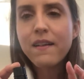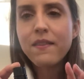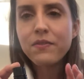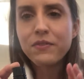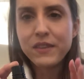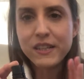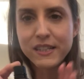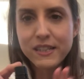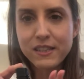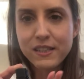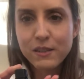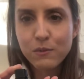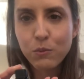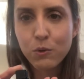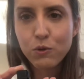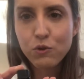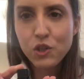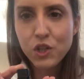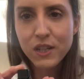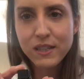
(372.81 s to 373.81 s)
this
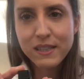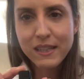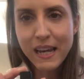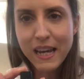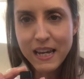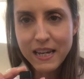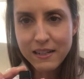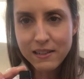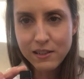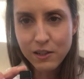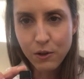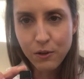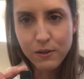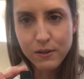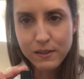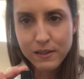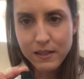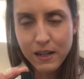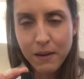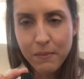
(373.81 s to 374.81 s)
will just ease
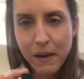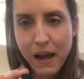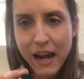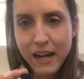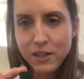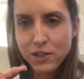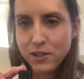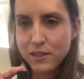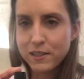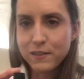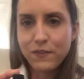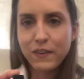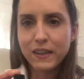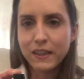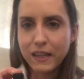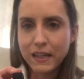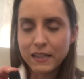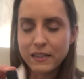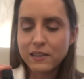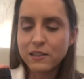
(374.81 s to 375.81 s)
those anxious
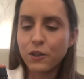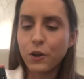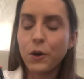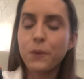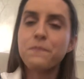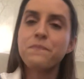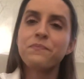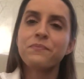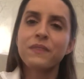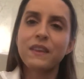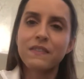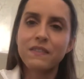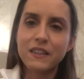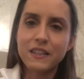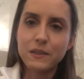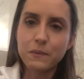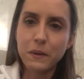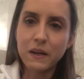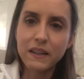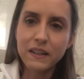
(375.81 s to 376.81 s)
feelings. So
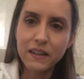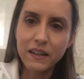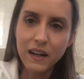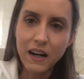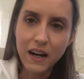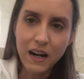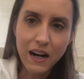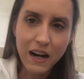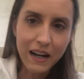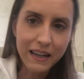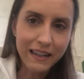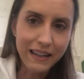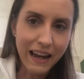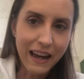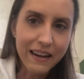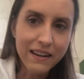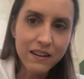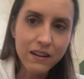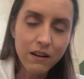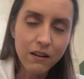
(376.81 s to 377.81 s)
this one
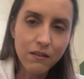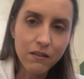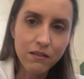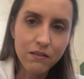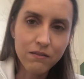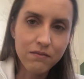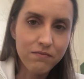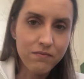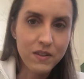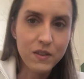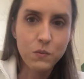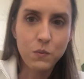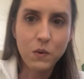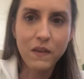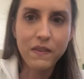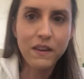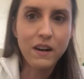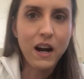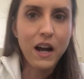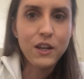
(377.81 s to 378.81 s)
again is one
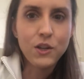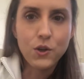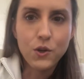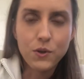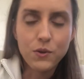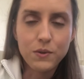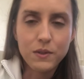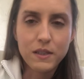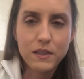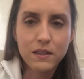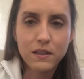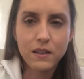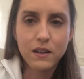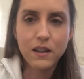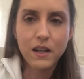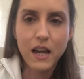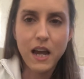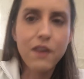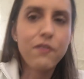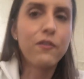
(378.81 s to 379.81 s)
that I use
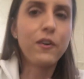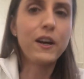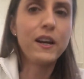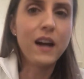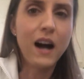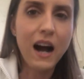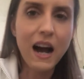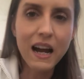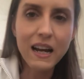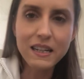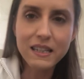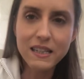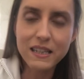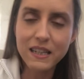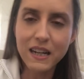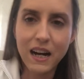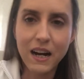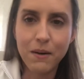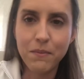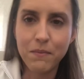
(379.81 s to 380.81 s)
every night.
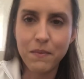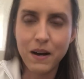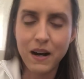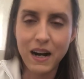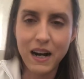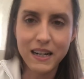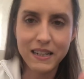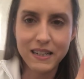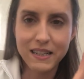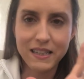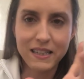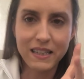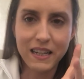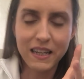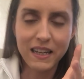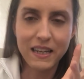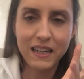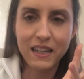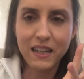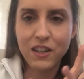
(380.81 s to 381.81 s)
I just
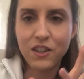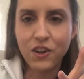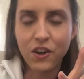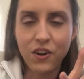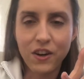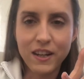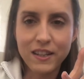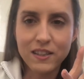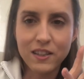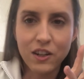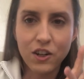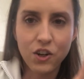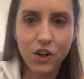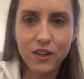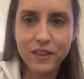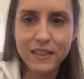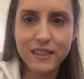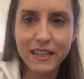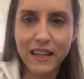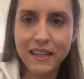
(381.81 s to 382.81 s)
think it's a
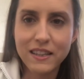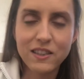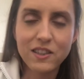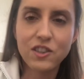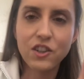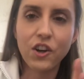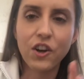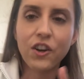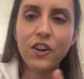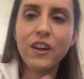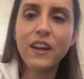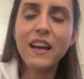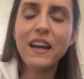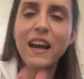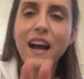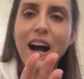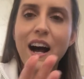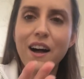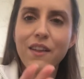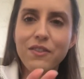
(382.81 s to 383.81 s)
godsend. So
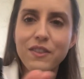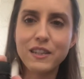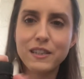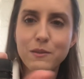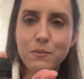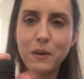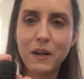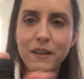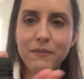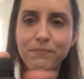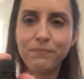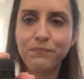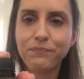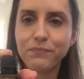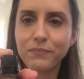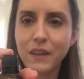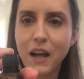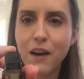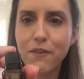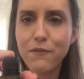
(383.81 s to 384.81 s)
this one
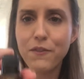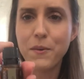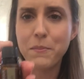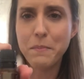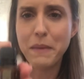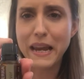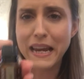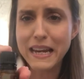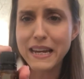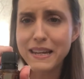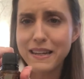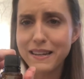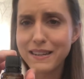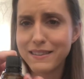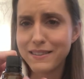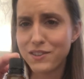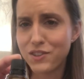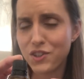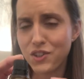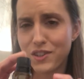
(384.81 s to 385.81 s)
for me
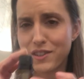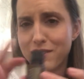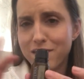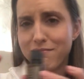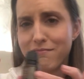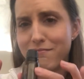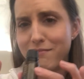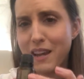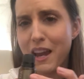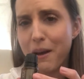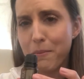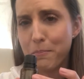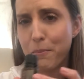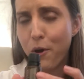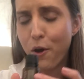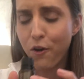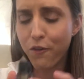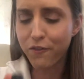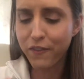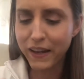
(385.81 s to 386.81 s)
is just
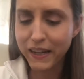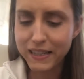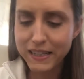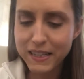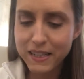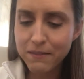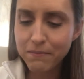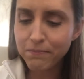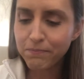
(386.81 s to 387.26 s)
perfect.